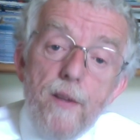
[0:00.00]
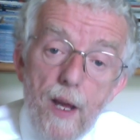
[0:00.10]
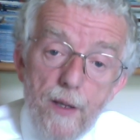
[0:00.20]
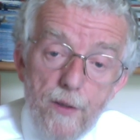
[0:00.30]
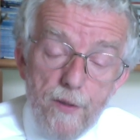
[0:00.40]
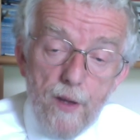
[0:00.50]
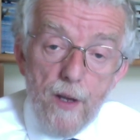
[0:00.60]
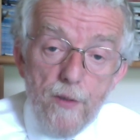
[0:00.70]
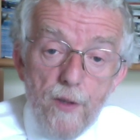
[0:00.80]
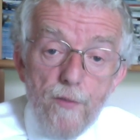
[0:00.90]

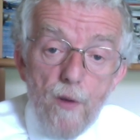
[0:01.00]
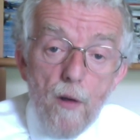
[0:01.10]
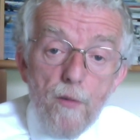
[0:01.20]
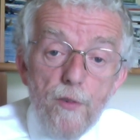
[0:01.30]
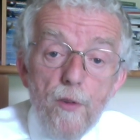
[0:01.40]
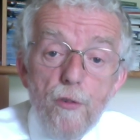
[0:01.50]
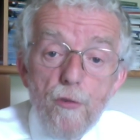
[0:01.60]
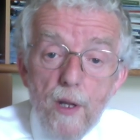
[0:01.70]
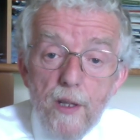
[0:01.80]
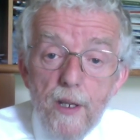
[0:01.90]
exercise involves
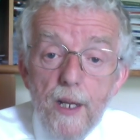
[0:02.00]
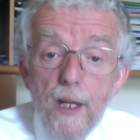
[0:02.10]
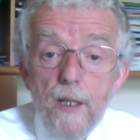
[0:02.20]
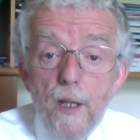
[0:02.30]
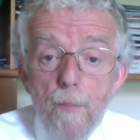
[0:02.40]
strengthening the